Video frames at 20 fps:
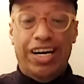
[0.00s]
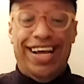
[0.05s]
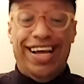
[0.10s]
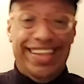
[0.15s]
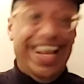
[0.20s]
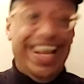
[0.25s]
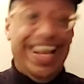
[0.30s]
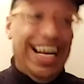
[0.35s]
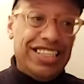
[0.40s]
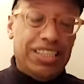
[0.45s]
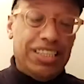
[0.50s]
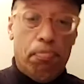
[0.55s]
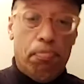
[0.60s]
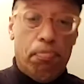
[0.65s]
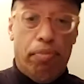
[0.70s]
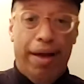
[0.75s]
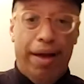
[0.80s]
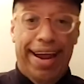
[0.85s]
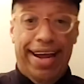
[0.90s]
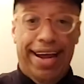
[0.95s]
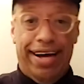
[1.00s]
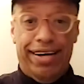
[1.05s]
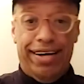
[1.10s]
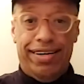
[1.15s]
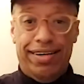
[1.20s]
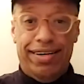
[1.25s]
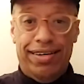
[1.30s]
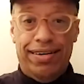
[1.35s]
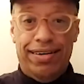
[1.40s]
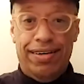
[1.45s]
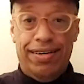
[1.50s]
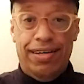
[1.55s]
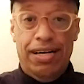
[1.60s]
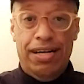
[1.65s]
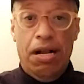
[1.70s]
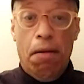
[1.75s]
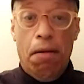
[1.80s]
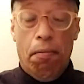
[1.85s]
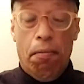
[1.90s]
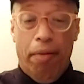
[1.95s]
That's the brand.
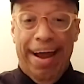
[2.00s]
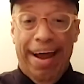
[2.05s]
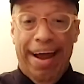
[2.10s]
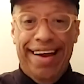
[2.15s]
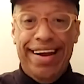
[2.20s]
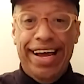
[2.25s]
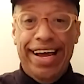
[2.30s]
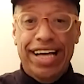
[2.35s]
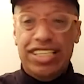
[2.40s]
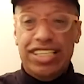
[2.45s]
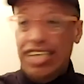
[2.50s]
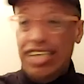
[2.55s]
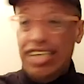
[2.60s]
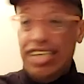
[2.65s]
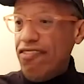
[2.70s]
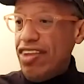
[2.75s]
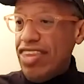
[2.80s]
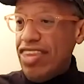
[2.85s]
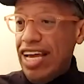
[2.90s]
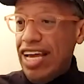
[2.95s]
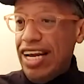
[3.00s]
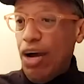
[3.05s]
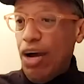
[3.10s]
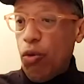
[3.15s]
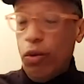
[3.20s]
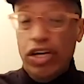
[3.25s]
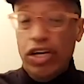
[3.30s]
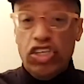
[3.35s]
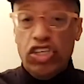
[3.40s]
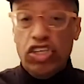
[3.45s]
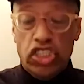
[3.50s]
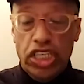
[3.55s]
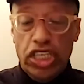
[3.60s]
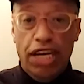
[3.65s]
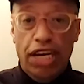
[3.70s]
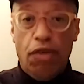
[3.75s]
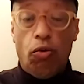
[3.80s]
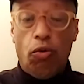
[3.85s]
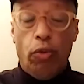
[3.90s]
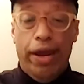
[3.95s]
Branding is everything that we see,
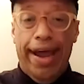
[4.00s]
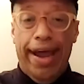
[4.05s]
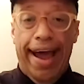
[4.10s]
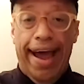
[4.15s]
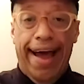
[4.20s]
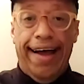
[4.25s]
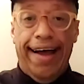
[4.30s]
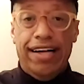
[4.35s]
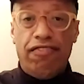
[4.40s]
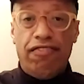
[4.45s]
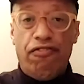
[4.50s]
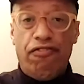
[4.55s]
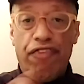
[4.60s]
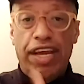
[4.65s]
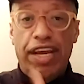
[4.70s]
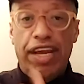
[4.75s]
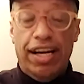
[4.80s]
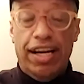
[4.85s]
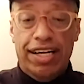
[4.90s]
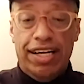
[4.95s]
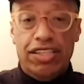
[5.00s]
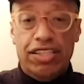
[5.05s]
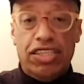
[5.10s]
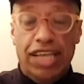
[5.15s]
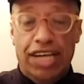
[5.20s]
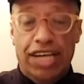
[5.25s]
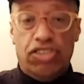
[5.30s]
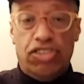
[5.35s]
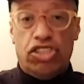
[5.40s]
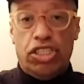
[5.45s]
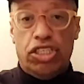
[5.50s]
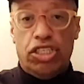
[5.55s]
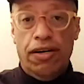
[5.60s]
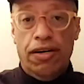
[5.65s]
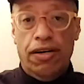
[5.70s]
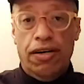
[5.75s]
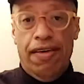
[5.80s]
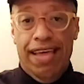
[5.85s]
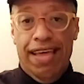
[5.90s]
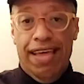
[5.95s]
we hand, feel, and touch,
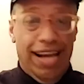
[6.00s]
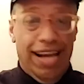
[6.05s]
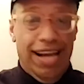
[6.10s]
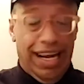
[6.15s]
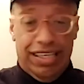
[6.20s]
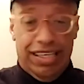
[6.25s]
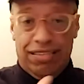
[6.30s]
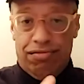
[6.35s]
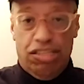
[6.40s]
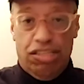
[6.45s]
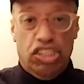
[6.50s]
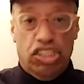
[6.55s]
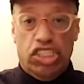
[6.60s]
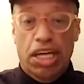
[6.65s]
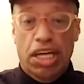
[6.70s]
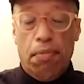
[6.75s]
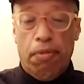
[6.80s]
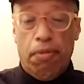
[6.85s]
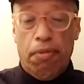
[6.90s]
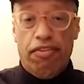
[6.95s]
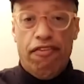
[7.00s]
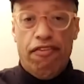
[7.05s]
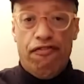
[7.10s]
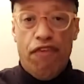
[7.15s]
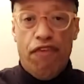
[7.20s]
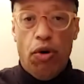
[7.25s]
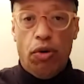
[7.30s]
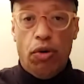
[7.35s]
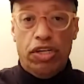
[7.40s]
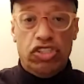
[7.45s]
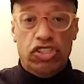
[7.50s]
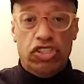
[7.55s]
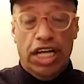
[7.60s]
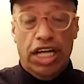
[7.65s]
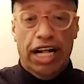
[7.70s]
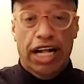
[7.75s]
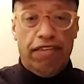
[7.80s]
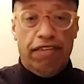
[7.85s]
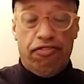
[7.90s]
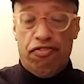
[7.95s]
like the shape of the phone
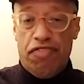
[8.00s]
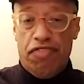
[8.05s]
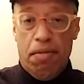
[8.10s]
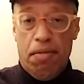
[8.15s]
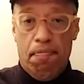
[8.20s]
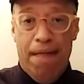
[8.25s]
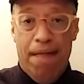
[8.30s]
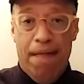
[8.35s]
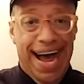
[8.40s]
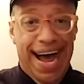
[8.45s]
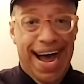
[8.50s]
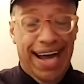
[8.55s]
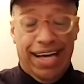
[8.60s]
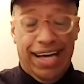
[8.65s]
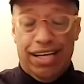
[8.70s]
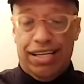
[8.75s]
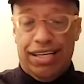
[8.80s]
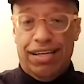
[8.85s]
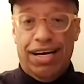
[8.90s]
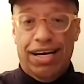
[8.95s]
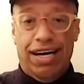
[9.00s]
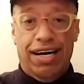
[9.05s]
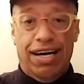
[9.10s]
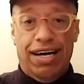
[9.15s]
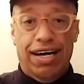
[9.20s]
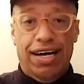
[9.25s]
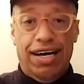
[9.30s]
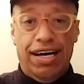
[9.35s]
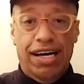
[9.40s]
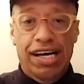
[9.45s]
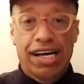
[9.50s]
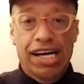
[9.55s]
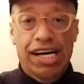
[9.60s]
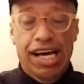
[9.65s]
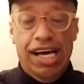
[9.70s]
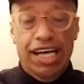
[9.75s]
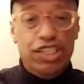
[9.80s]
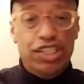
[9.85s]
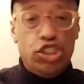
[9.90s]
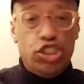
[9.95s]
itself, the Mac,
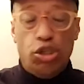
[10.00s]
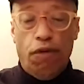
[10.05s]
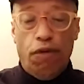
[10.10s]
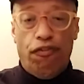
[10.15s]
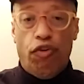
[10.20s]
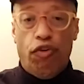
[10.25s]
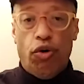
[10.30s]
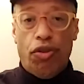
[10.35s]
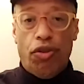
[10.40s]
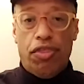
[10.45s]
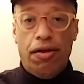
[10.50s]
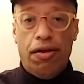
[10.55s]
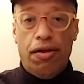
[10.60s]
and so forth.